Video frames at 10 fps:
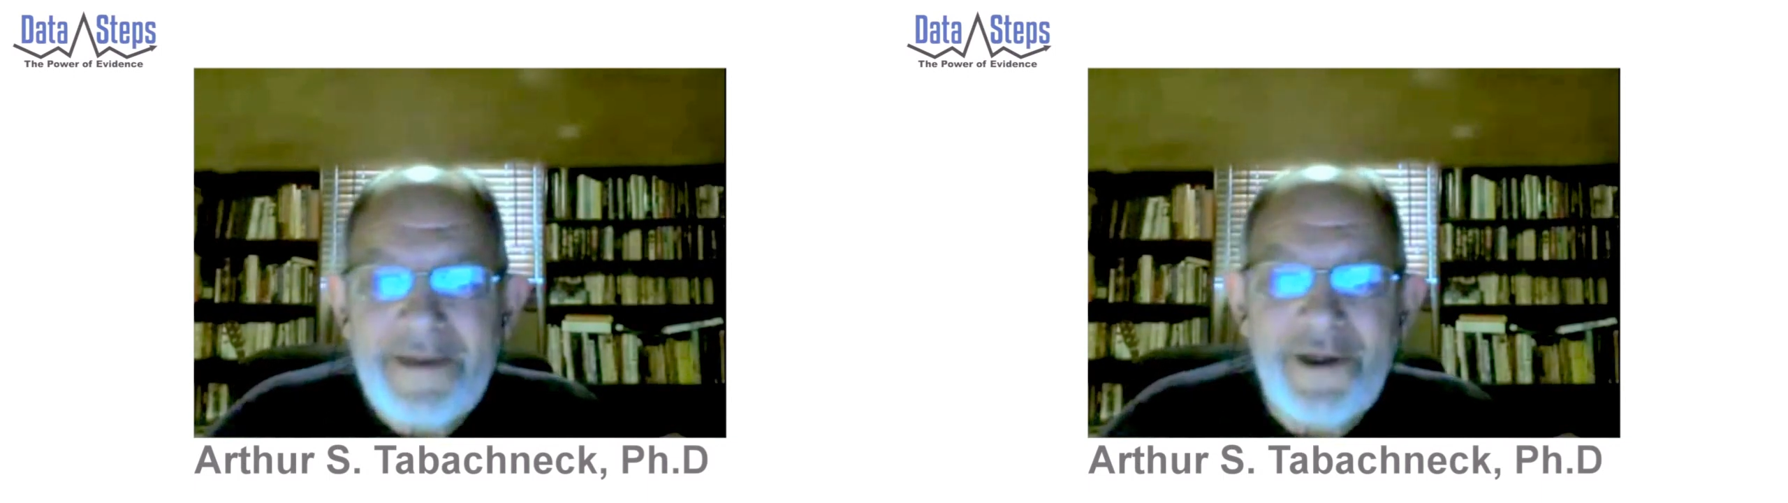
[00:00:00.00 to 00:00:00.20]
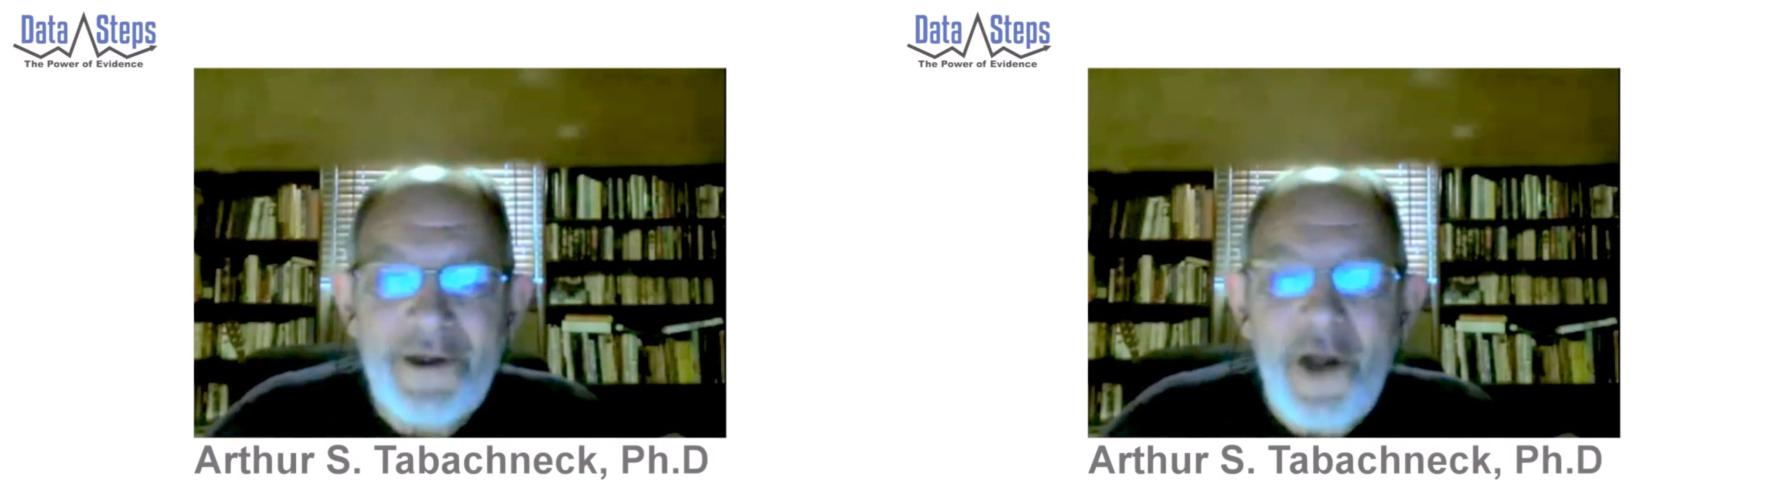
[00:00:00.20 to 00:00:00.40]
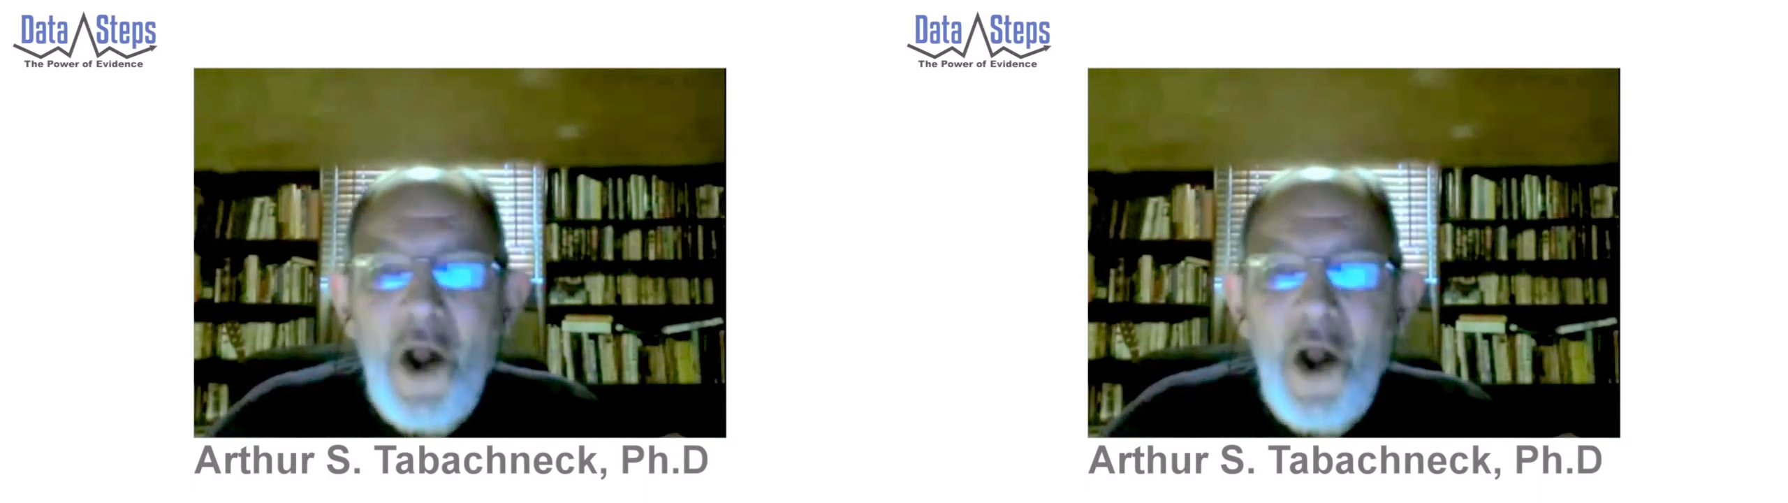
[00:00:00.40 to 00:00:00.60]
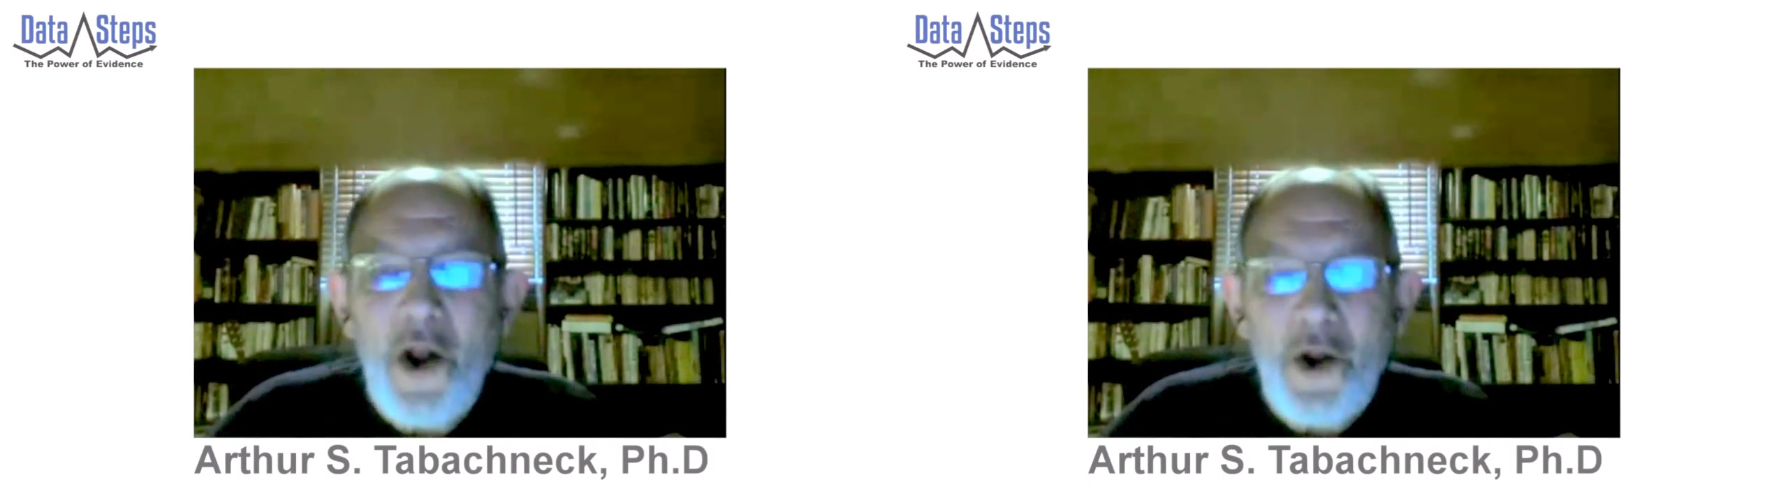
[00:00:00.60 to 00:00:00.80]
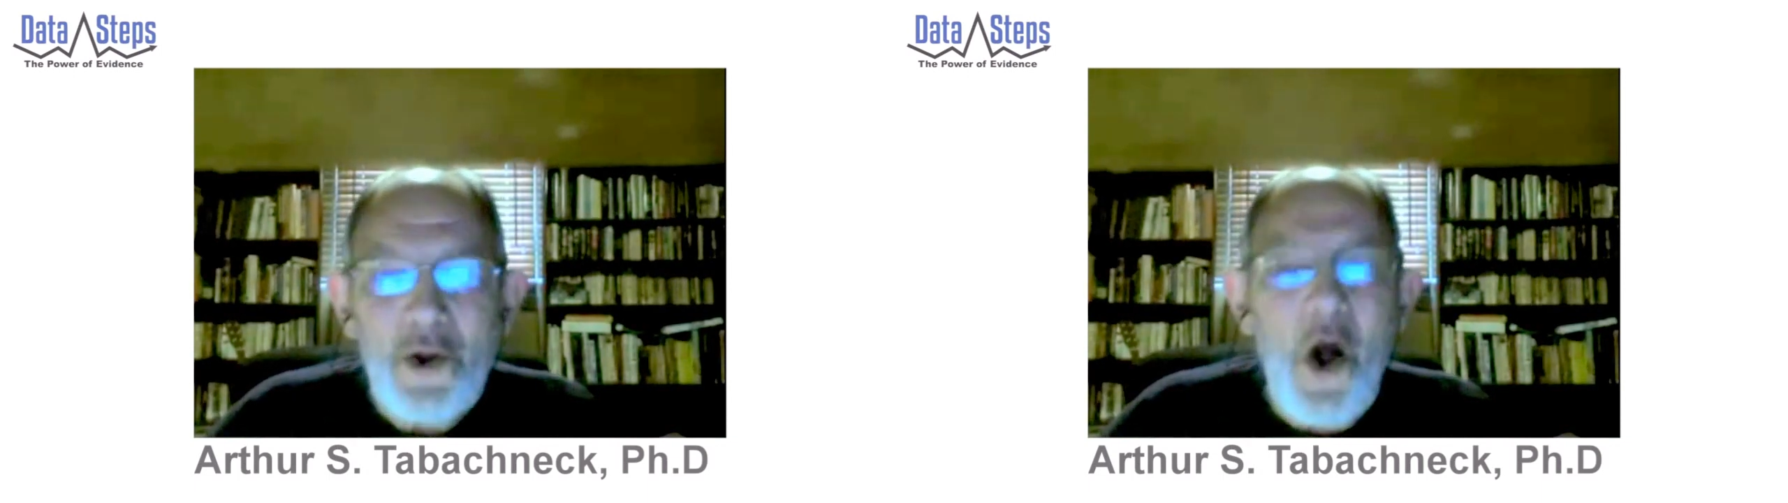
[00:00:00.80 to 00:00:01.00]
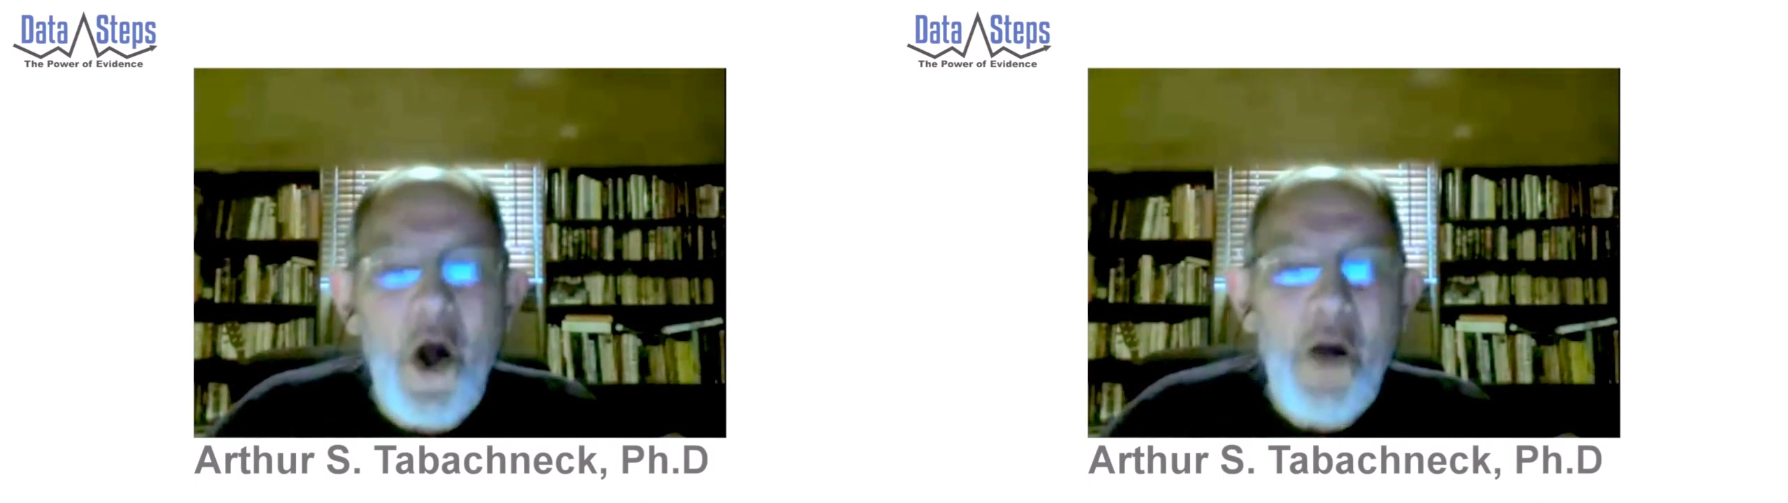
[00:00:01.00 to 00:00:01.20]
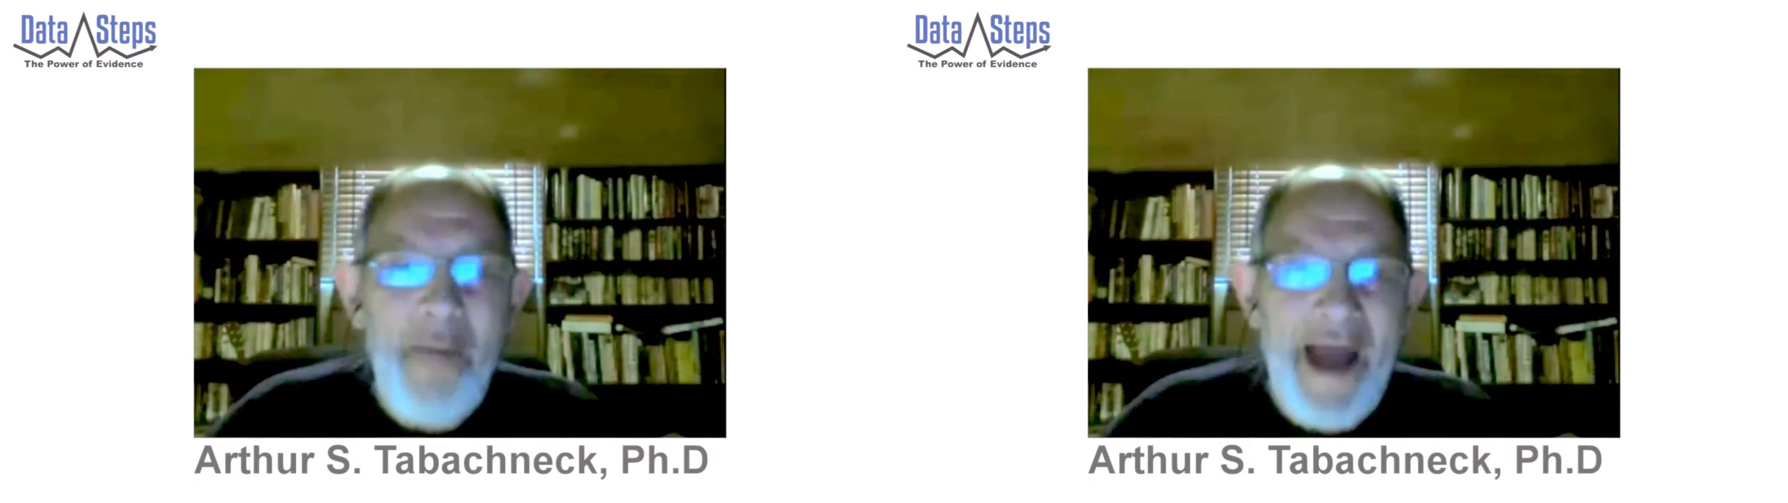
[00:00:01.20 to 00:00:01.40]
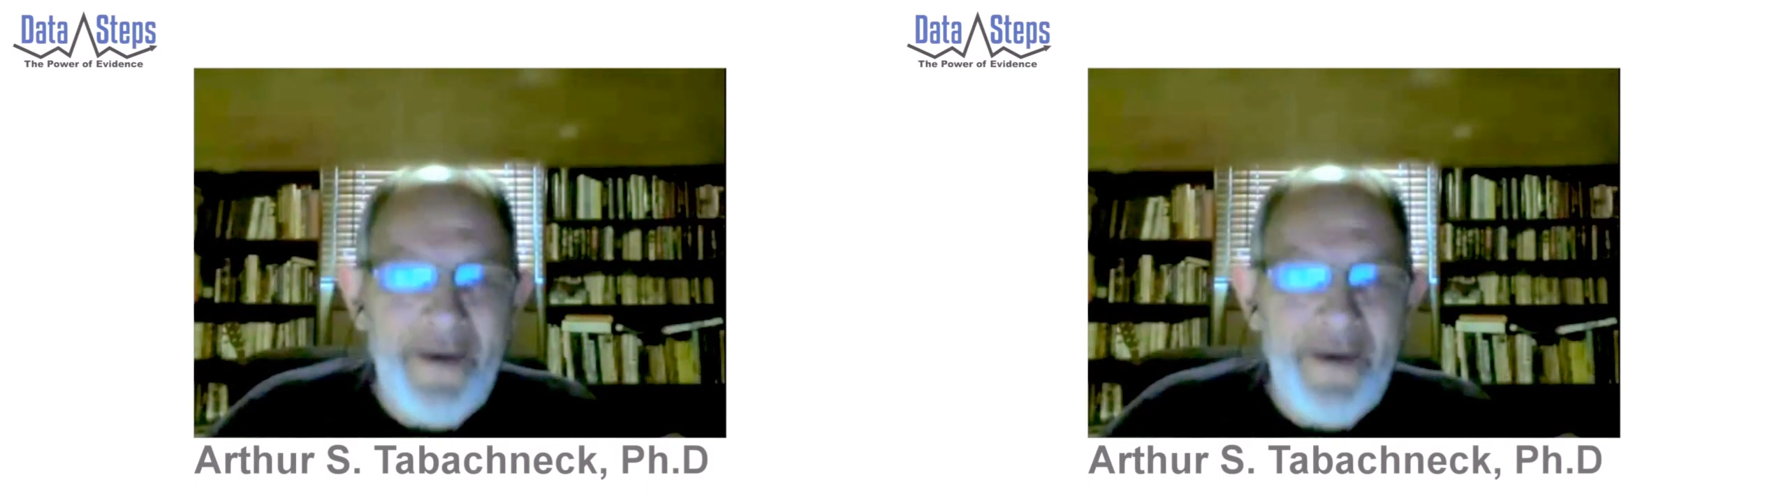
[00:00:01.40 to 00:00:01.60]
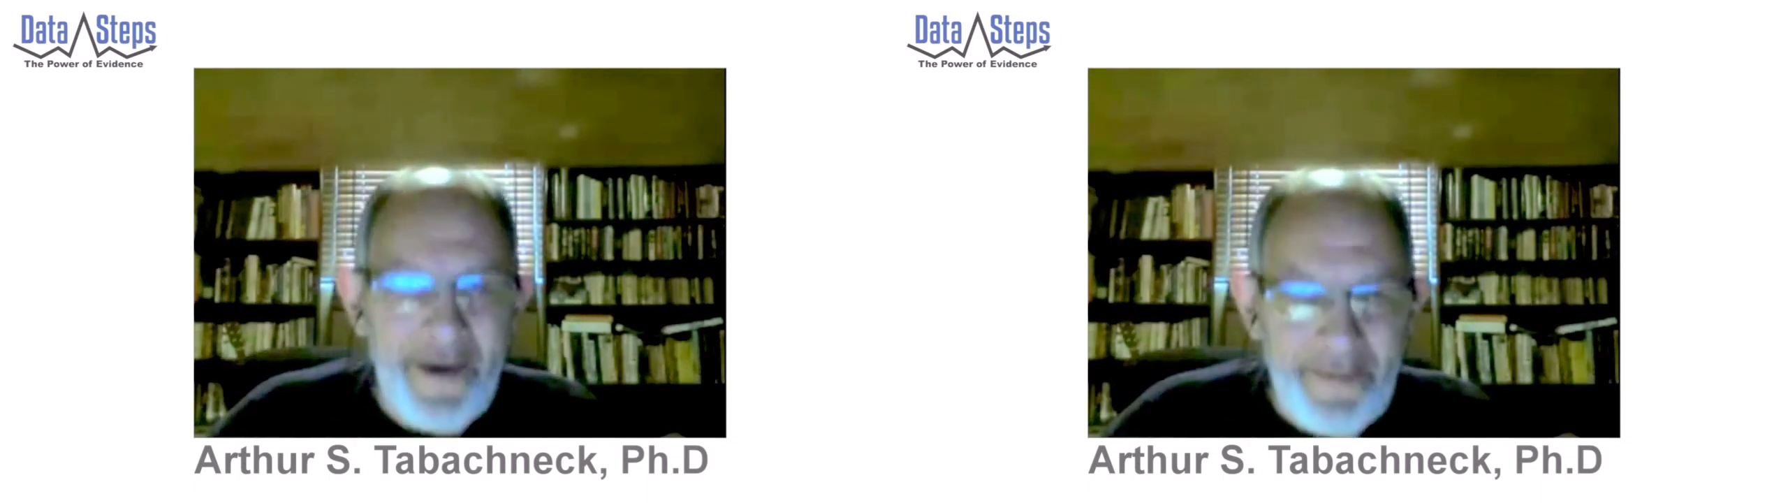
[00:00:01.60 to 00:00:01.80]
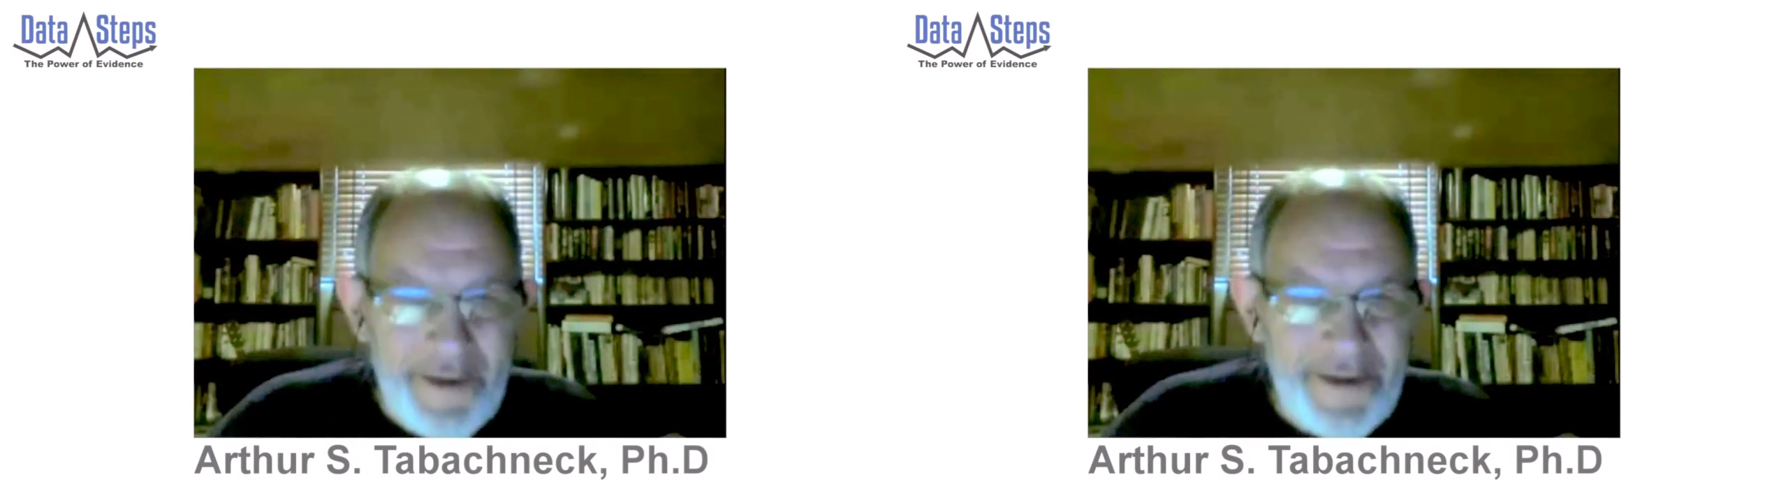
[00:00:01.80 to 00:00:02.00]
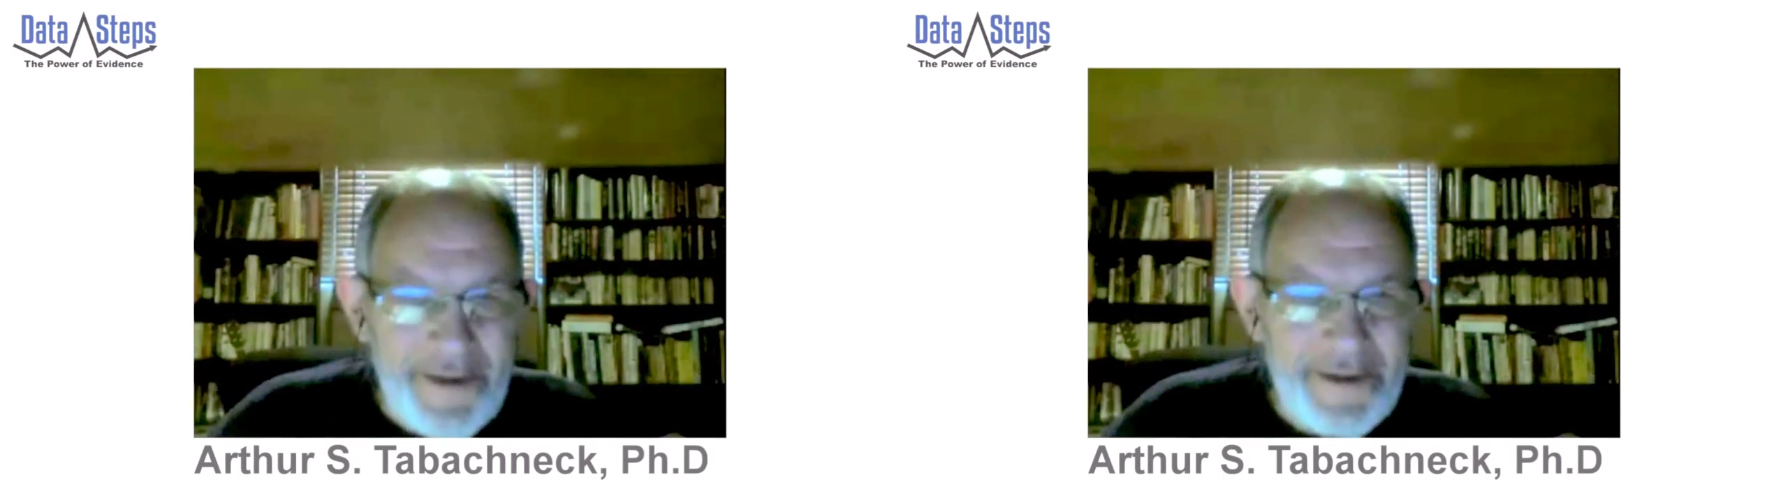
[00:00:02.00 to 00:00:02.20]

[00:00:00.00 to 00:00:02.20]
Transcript: it's a long background